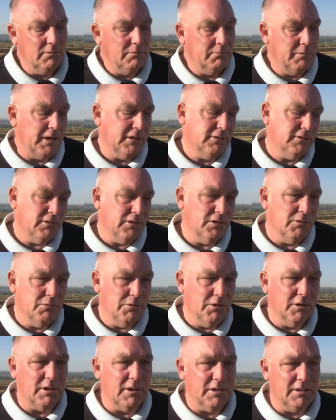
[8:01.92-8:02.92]
based on her
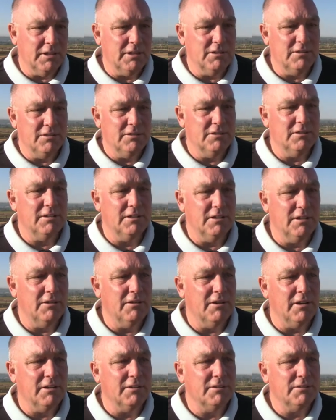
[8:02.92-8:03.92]
work, I think she's in the
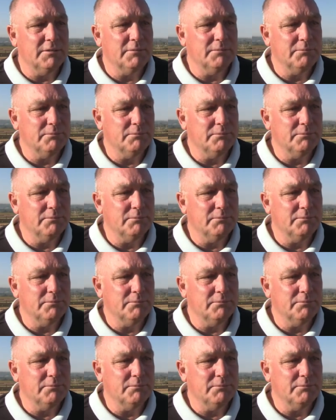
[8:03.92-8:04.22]
race.